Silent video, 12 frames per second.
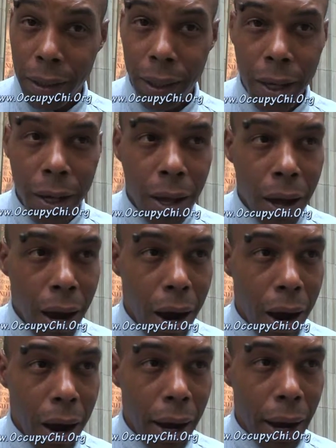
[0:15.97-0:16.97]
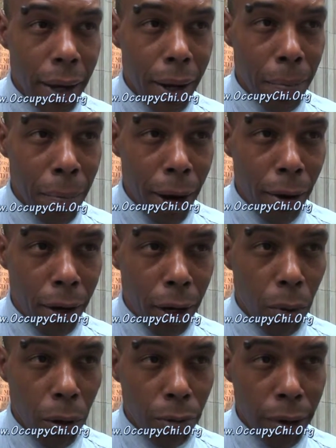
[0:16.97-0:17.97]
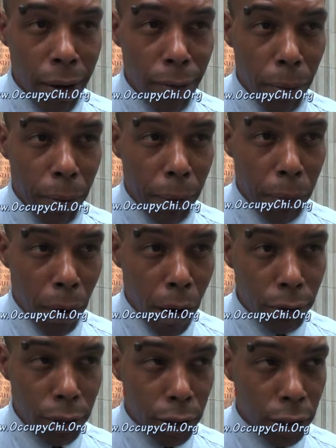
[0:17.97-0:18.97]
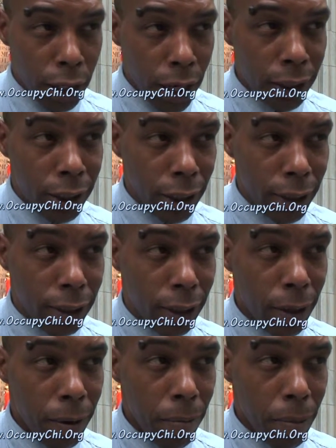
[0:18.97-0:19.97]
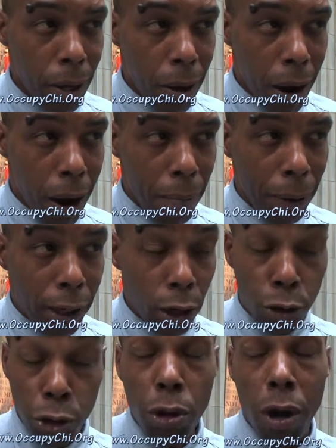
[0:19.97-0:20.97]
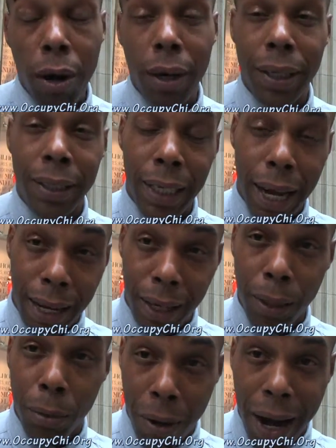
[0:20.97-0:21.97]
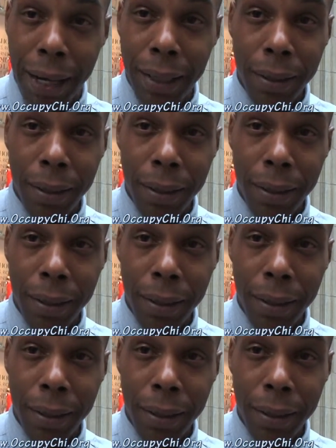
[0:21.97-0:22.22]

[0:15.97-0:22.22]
Uh, and America will never be brought to justice uh, because you are exactly right.